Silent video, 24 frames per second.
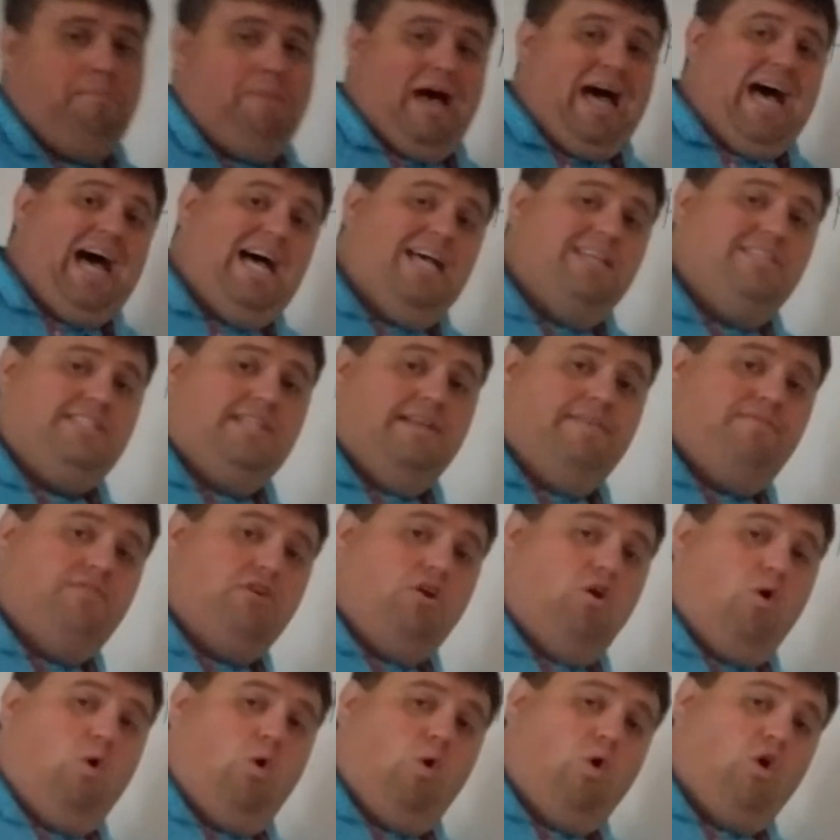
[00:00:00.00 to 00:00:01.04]
positive
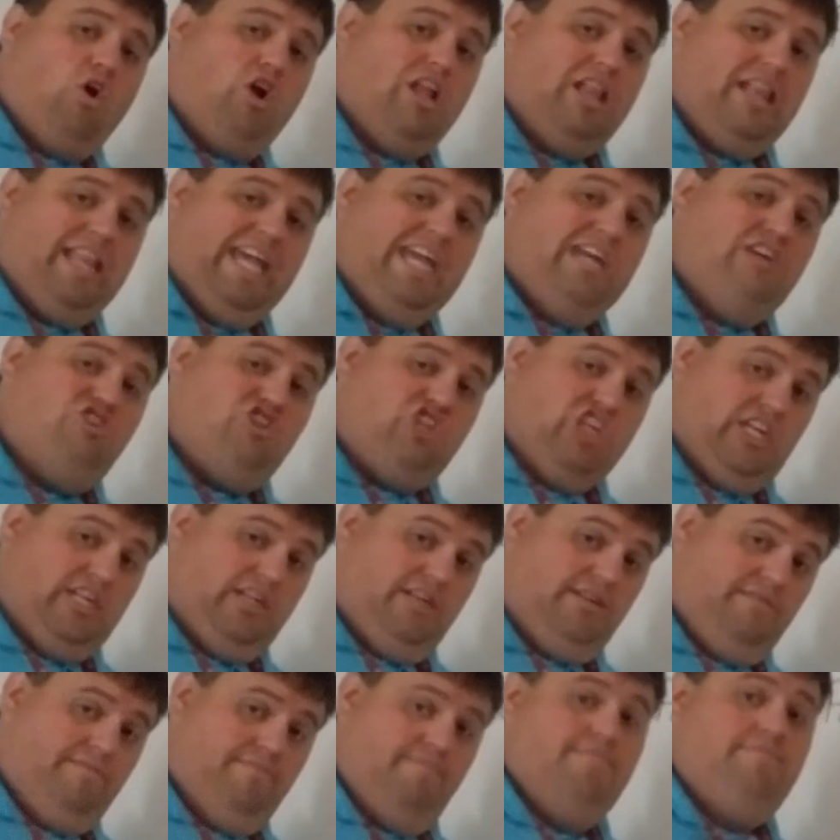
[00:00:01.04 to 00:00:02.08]

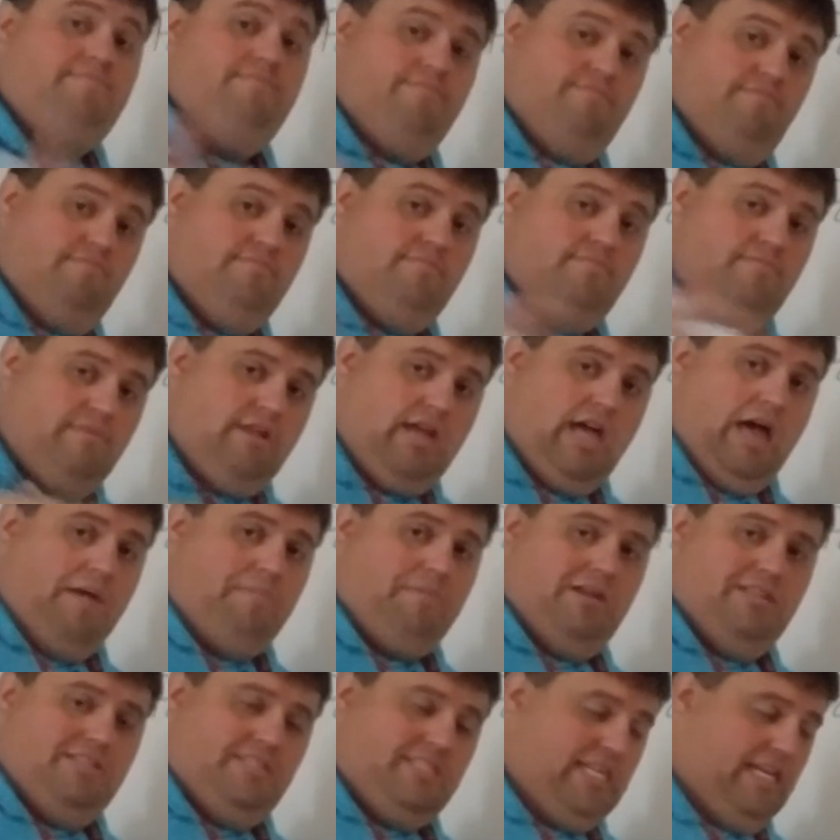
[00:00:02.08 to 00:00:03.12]
correlation, I
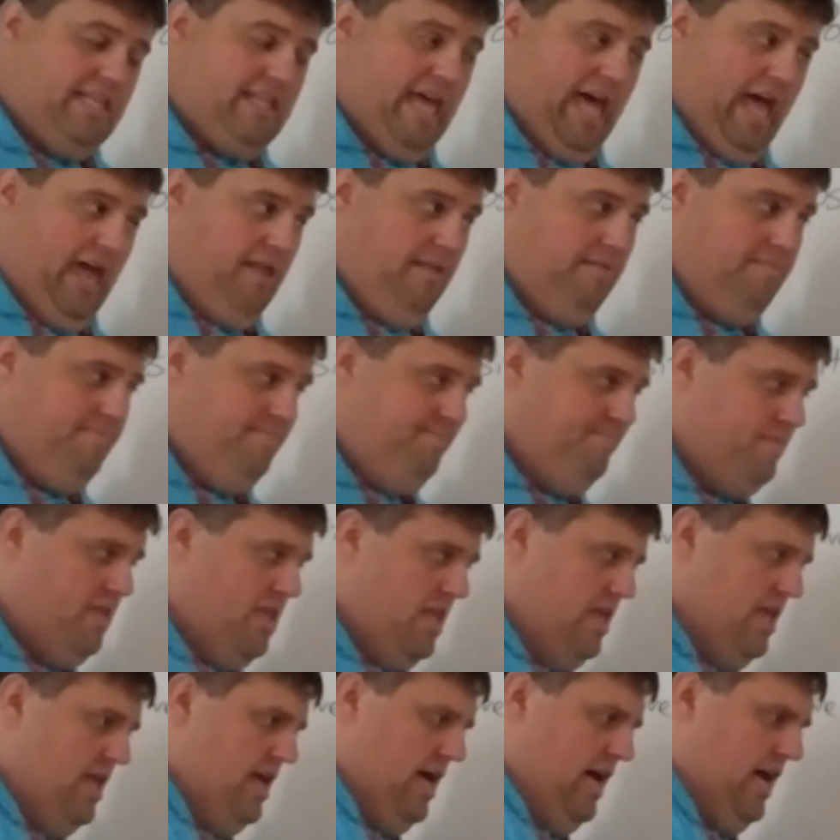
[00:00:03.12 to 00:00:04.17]
might say that,
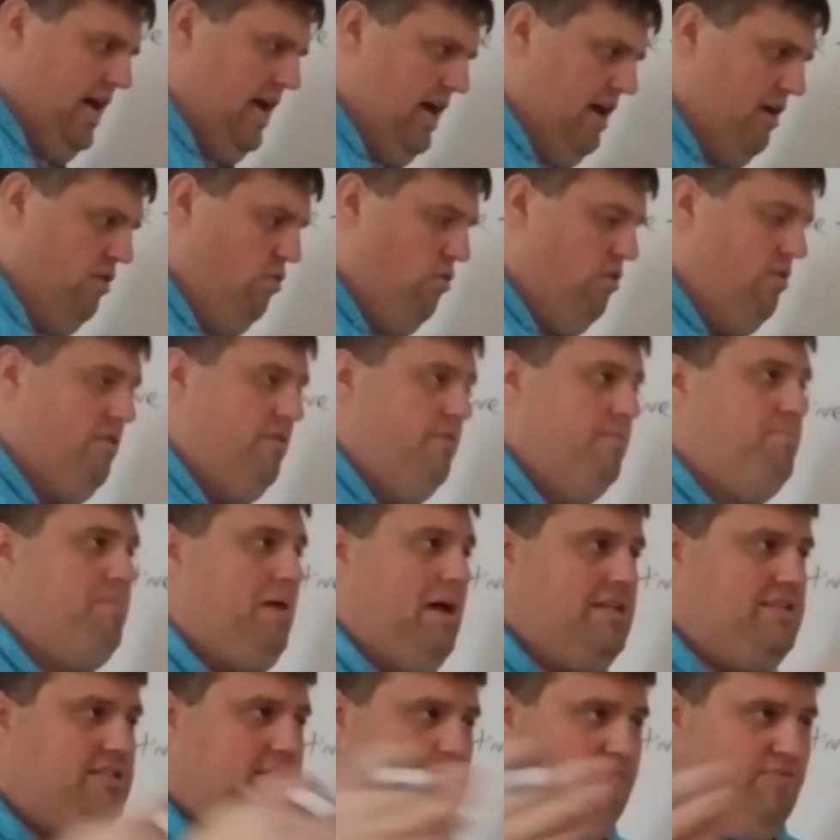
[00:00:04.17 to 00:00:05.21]
uh, or
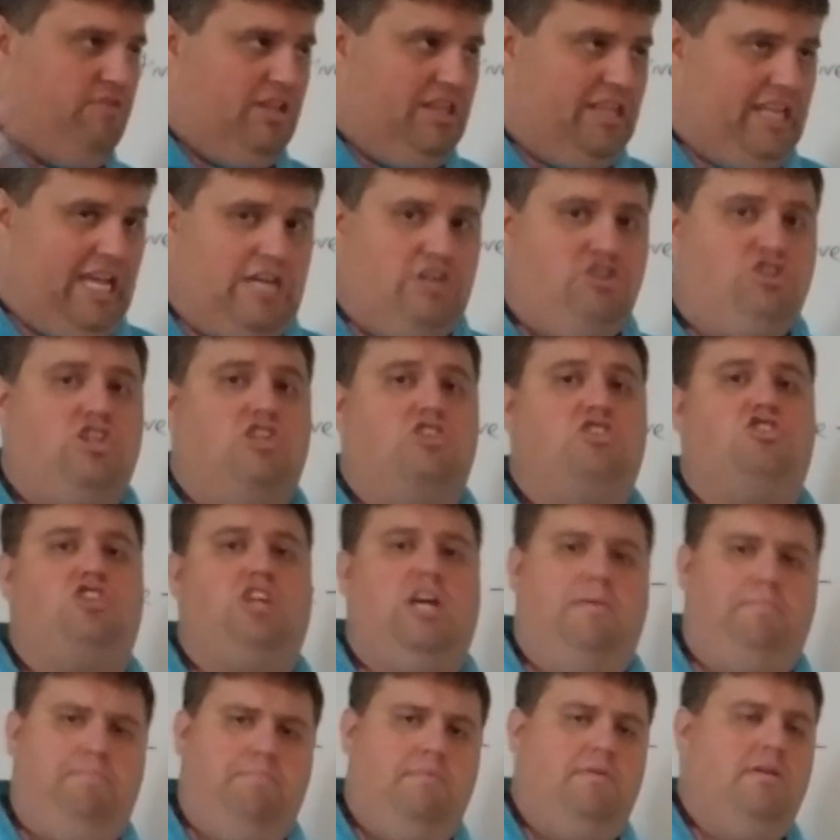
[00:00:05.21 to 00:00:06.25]
positive
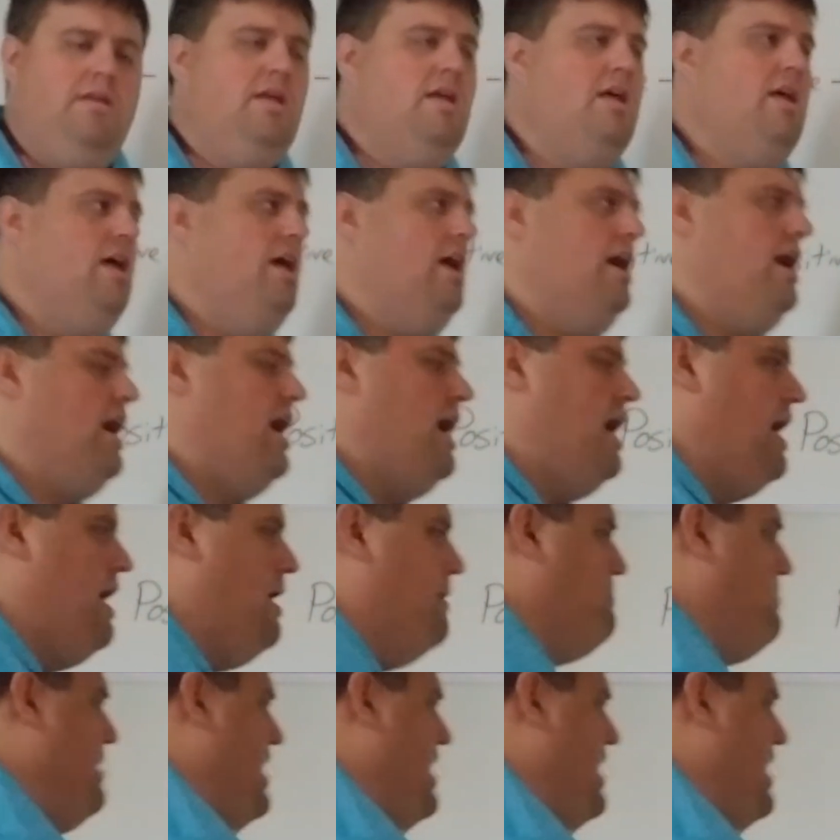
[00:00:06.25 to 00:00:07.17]
relationship. Uh, a